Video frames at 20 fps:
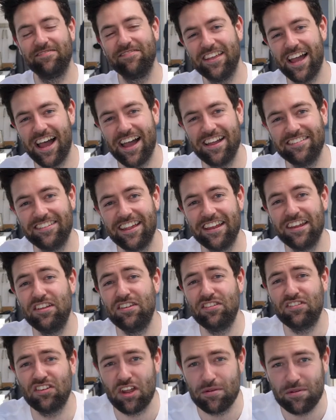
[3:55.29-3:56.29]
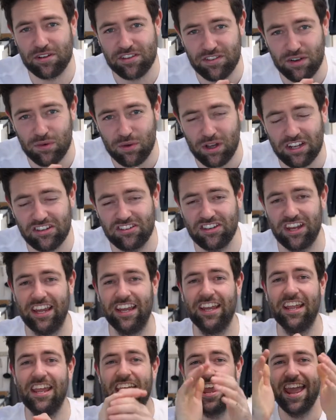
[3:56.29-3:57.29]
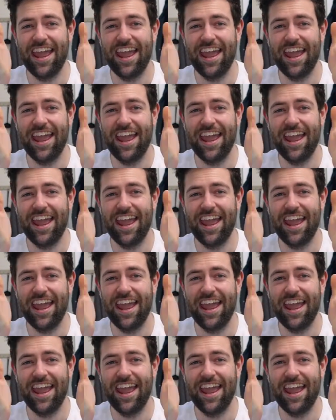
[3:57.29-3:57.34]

Guys, thank you so much for watching.